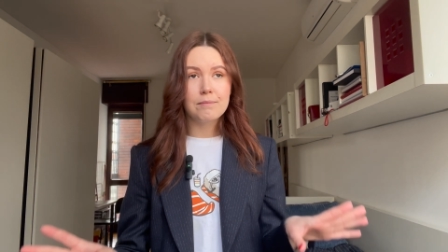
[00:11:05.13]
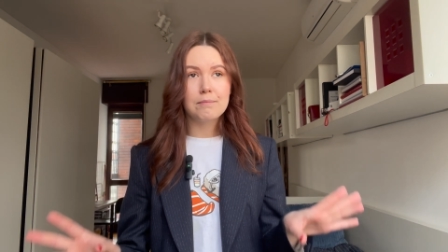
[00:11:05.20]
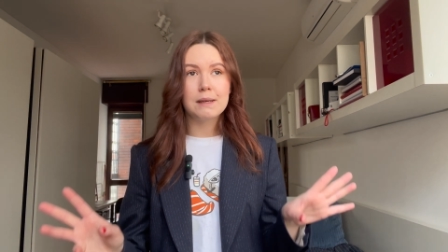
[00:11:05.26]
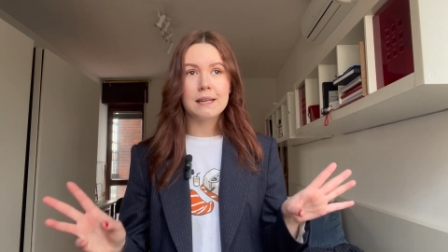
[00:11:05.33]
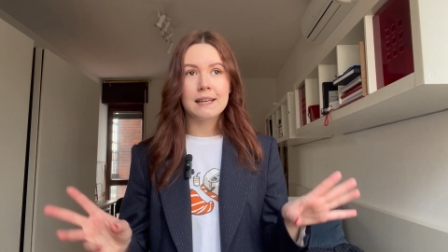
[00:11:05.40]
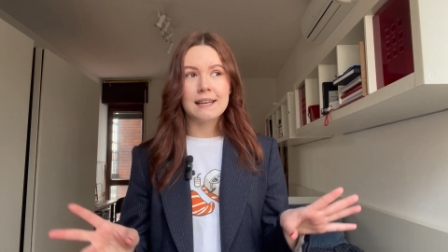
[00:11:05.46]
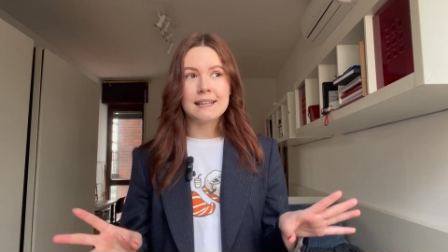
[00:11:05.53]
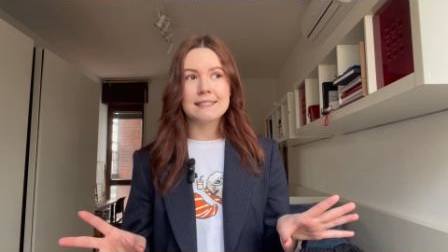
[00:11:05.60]

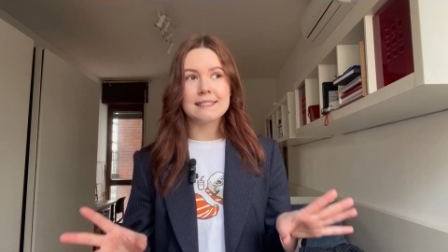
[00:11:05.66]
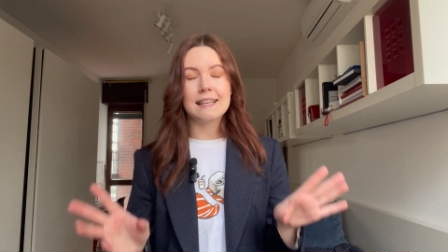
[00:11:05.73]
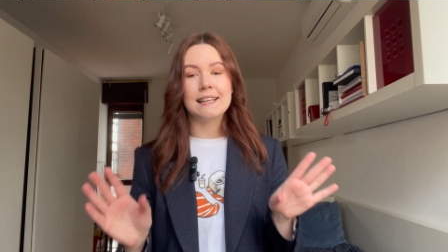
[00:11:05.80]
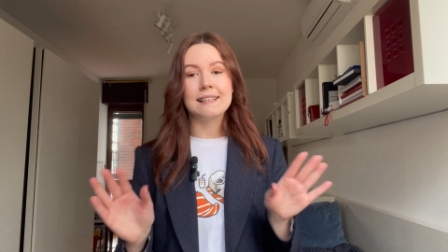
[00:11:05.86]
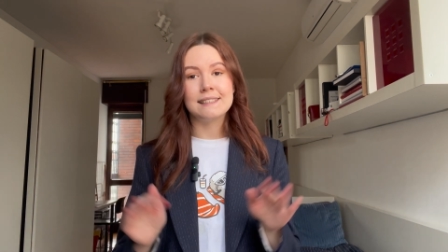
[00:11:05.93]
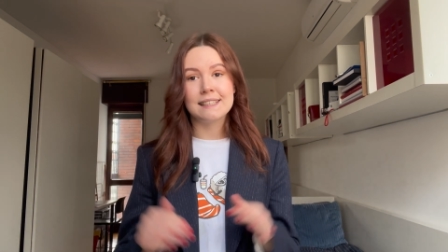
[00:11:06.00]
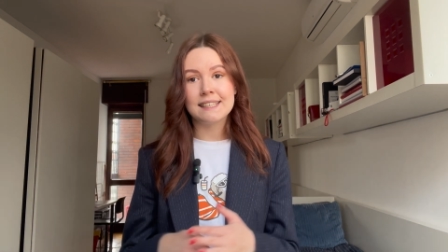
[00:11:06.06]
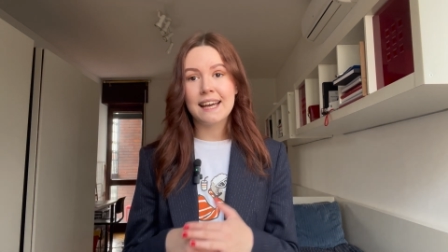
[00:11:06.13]
because
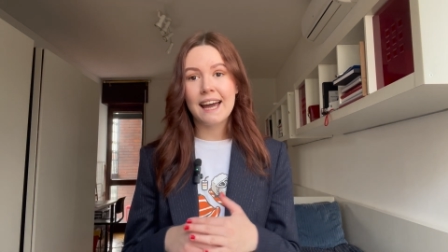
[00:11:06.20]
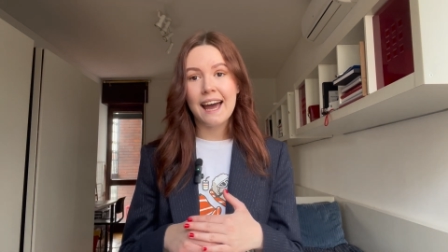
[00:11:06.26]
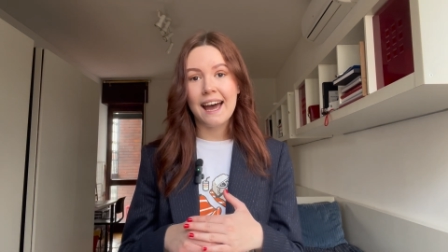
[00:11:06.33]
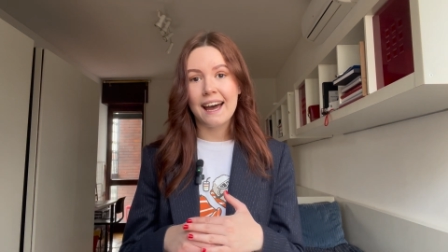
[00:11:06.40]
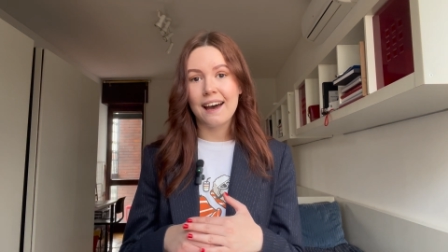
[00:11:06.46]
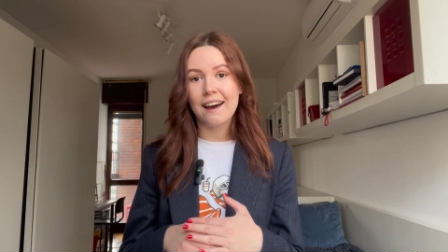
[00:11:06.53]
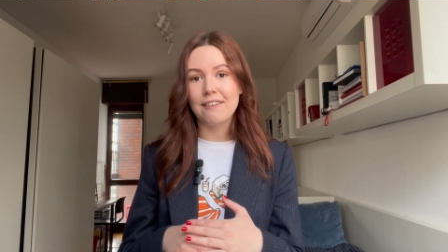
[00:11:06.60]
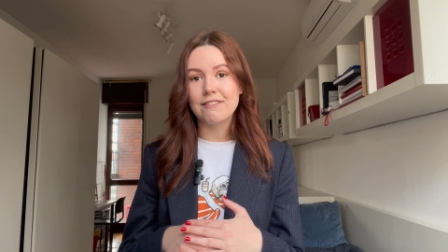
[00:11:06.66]
it did
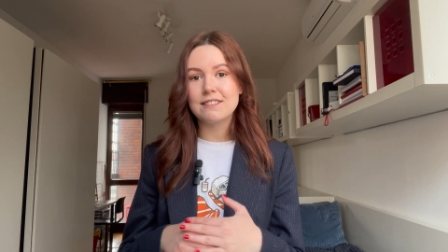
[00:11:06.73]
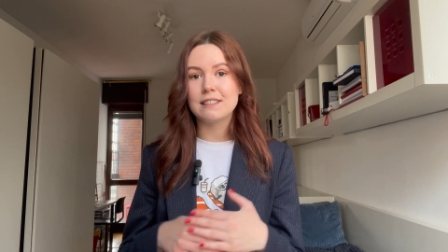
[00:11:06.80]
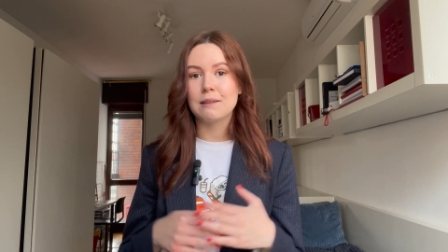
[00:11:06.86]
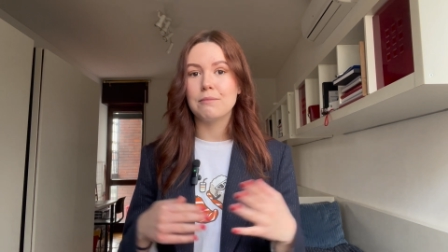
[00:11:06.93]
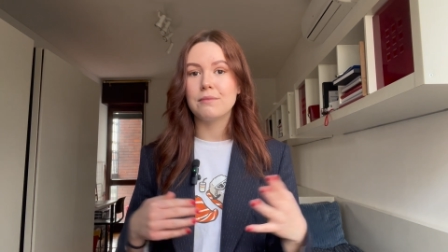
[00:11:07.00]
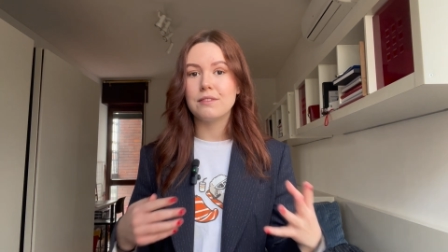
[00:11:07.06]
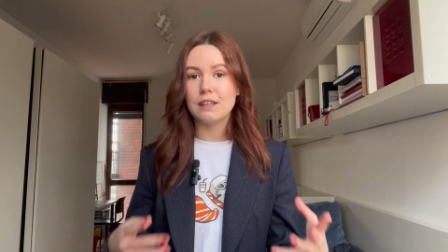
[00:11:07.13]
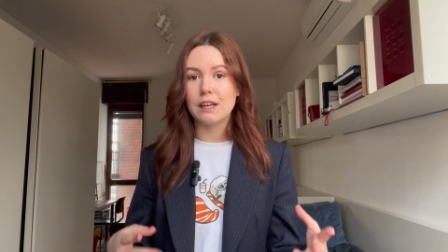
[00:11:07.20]
have
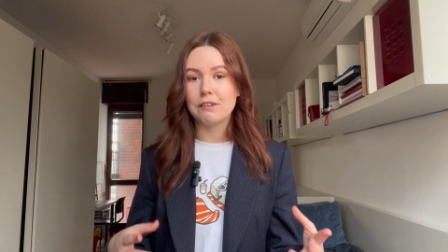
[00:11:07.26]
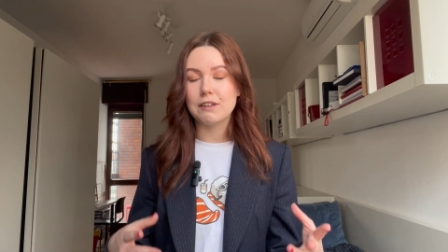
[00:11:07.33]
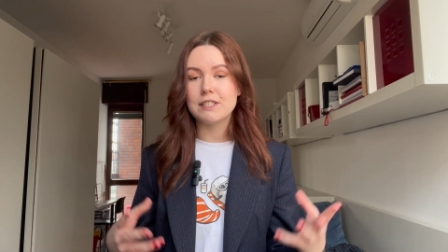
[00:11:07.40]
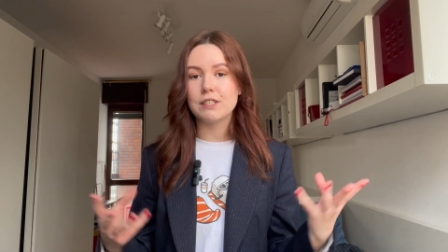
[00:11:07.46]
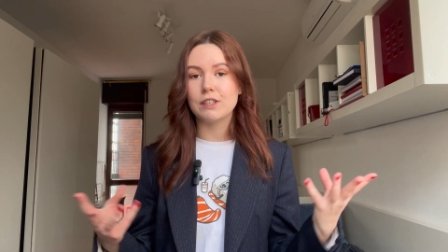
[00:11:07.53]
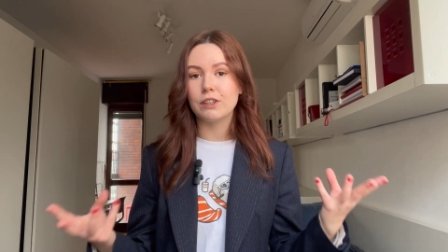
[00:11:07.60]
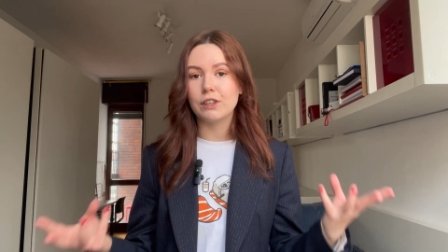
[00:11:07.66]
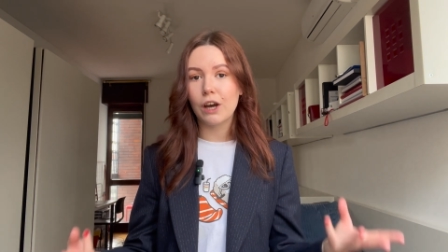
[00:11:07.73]
some theory
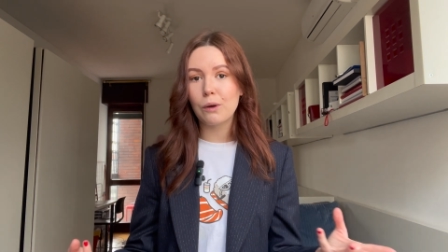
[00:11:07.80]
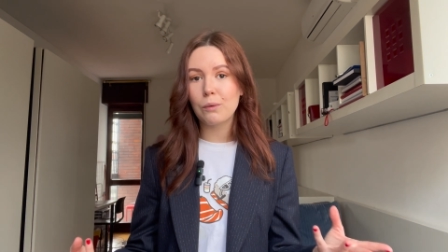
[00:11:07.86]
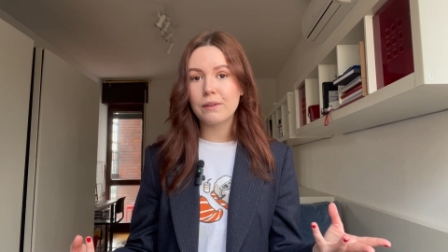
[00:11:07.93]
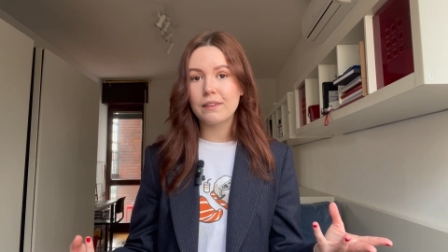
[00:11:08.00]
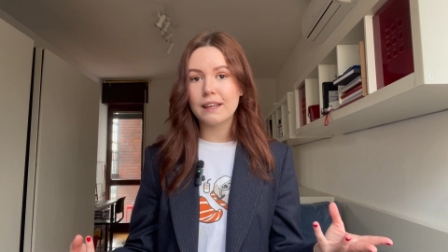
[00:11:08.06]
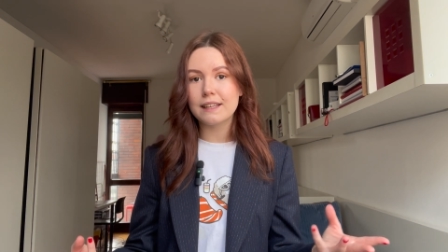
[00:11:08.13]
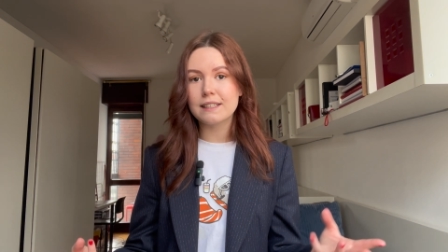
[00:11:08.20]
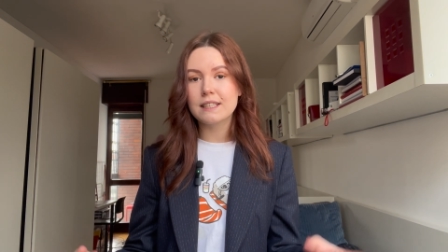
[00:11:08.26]
to go with
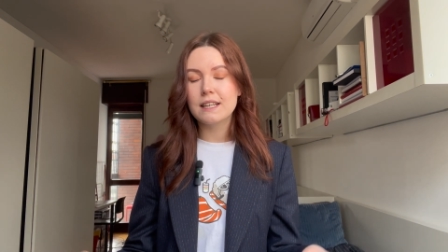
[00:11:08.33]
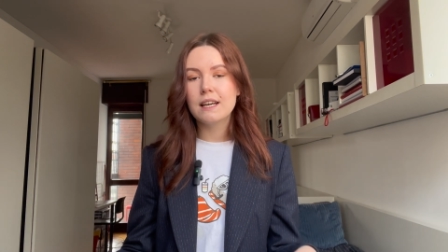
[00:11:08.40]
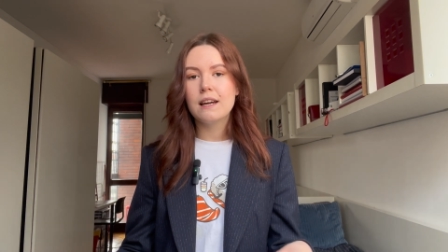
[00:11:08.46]
it,